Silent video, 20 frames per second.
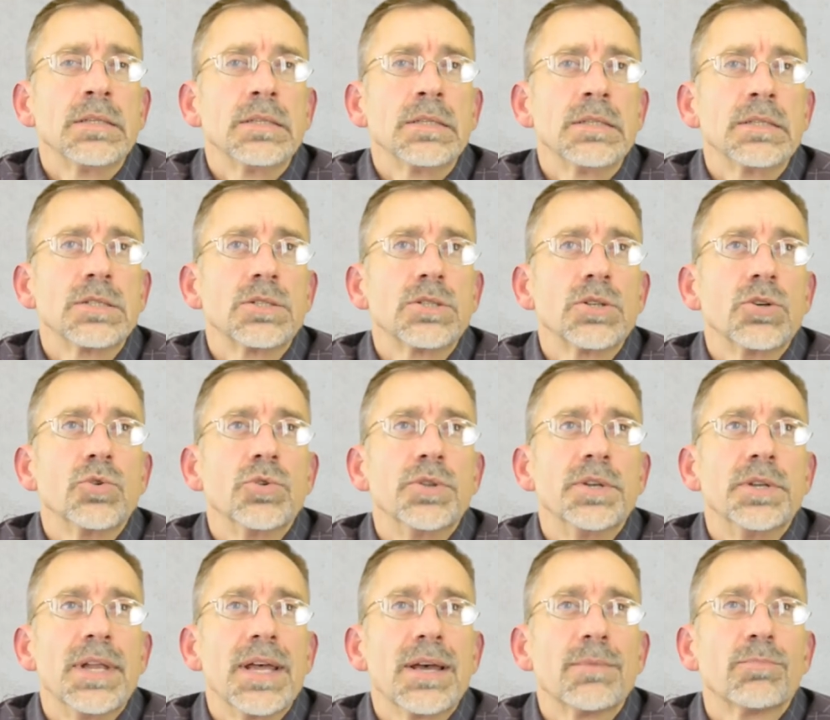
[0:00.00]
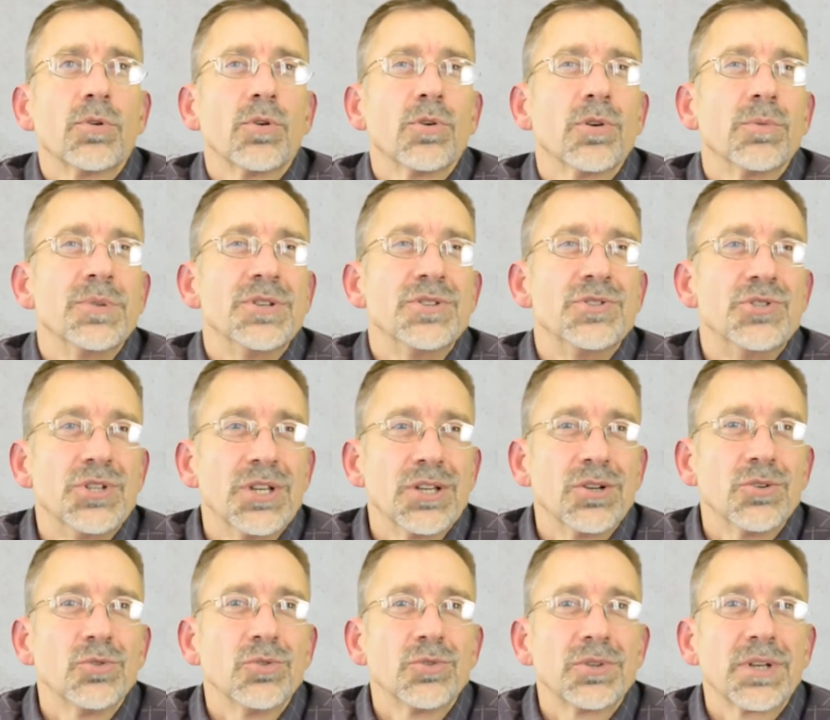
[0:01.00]
So the NAP program in
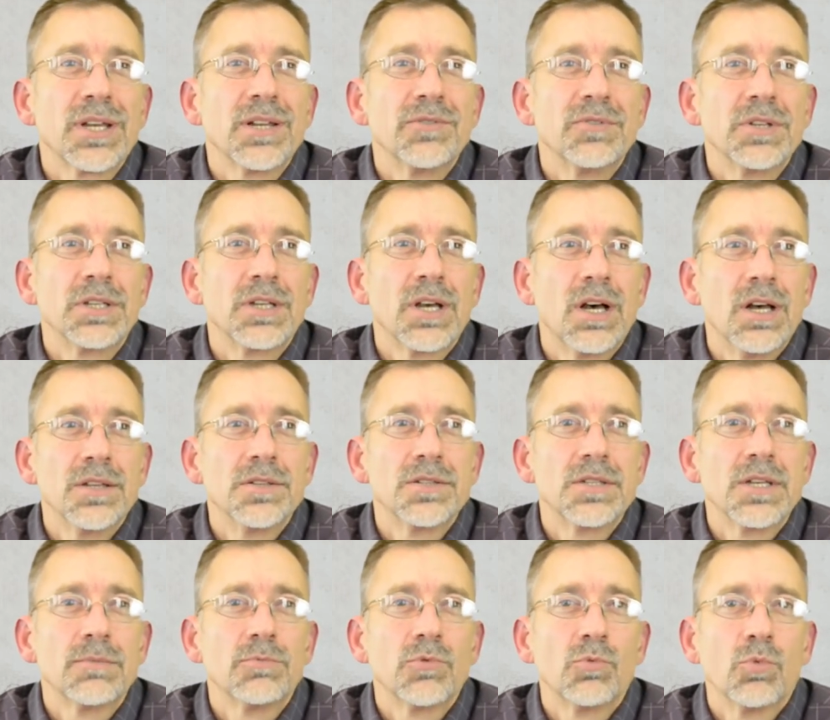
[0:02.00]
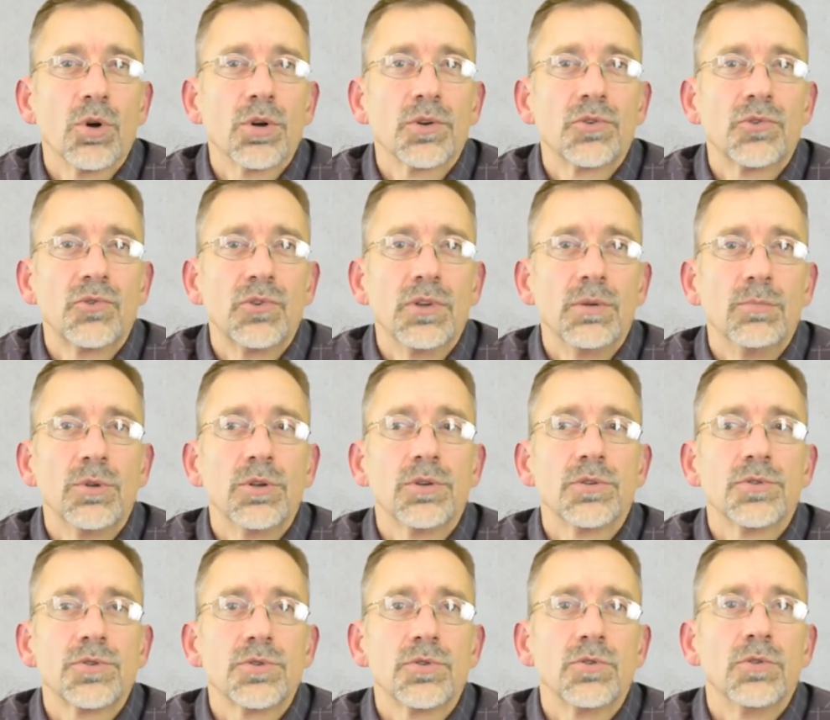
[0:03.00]
general, kind of in concept, works
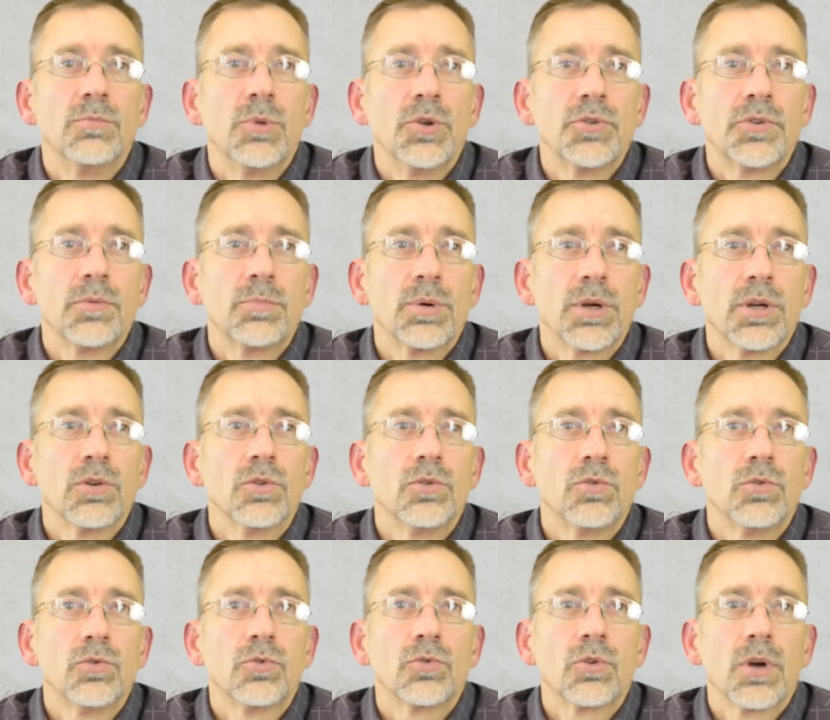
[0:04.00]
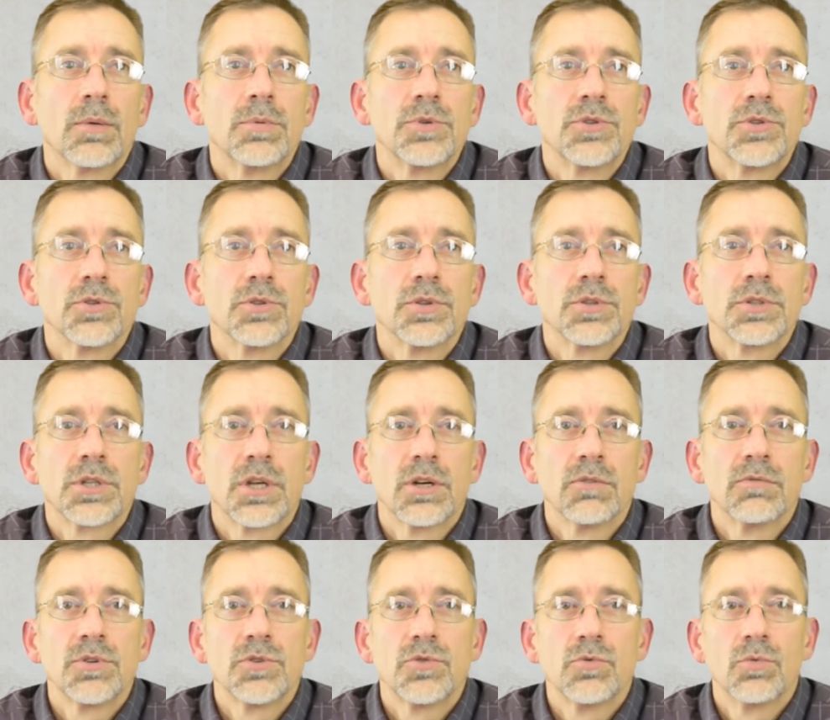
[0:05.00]
similar to a multi-peril crop insurance
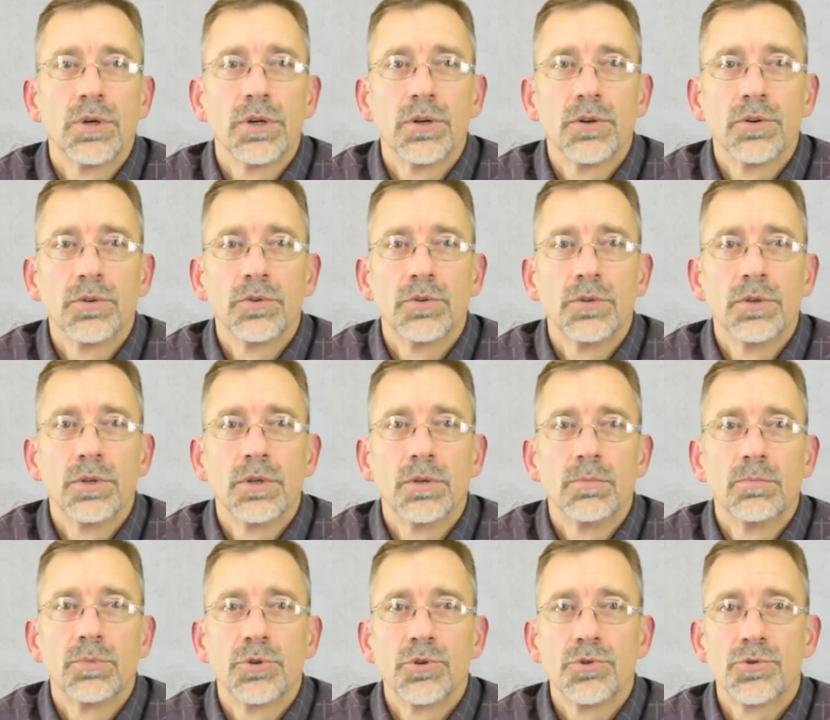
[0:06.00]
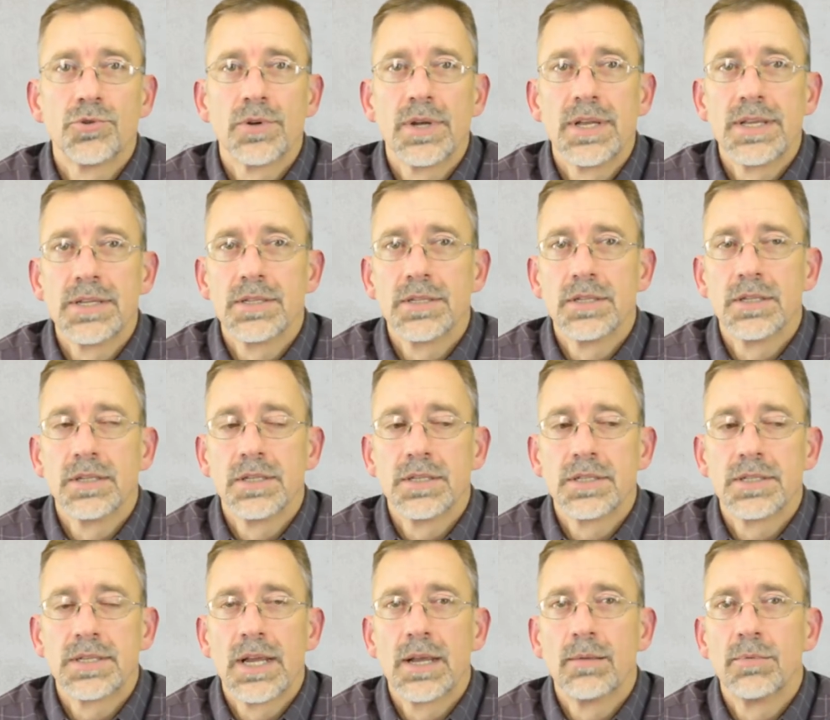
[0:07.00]
coverage where the producer has an
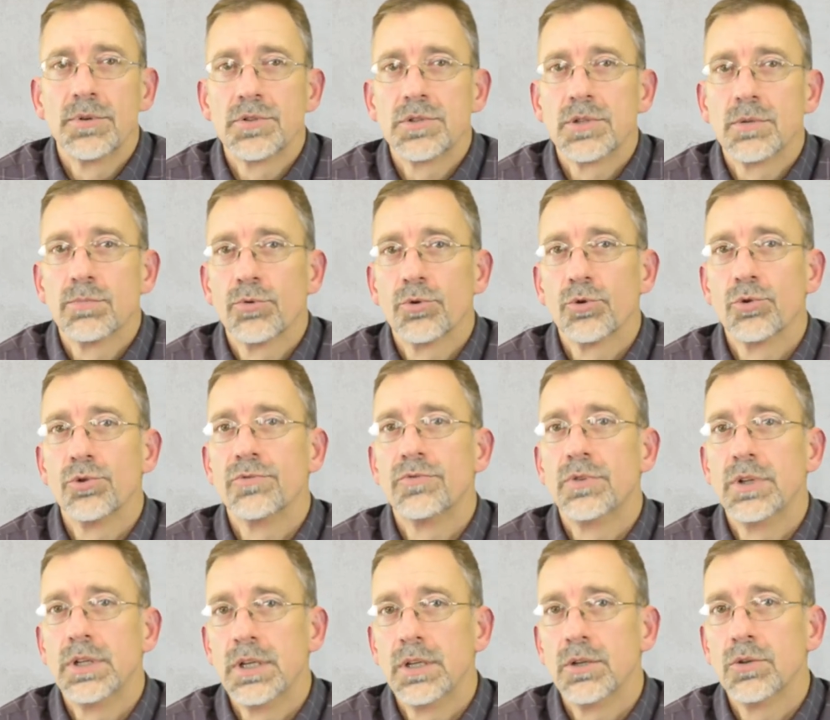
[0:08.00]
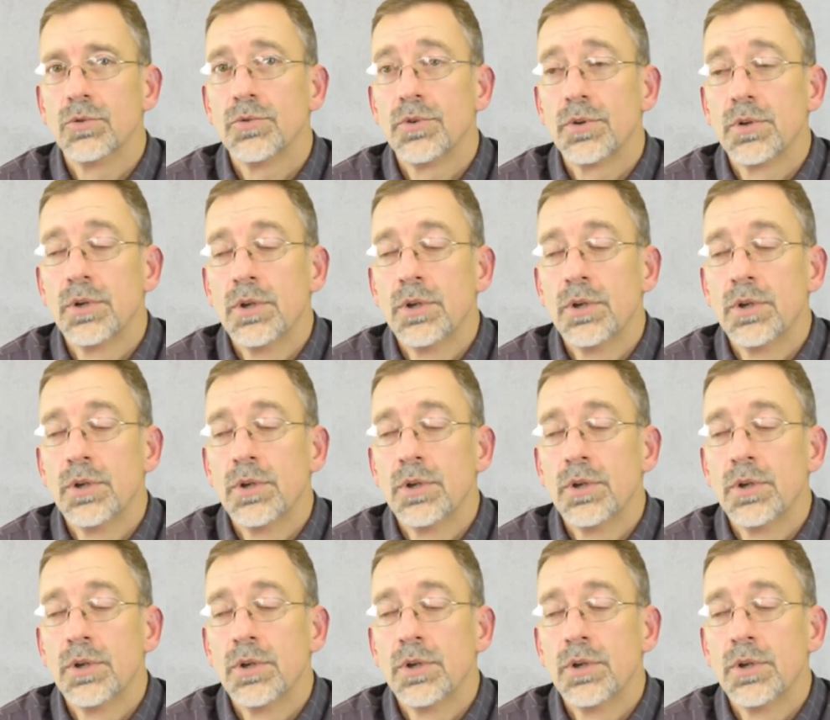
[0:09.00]
established approved yield,